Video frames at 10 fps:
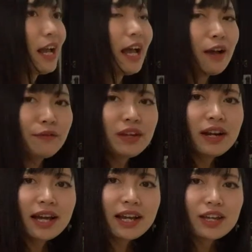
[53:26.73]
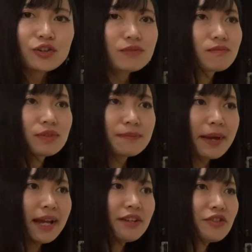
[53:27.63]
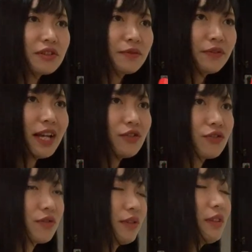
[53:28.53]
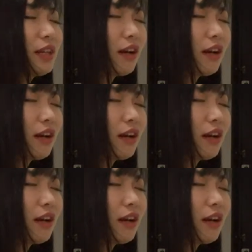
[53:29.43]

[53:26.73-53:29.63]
every language, Spanish, French, they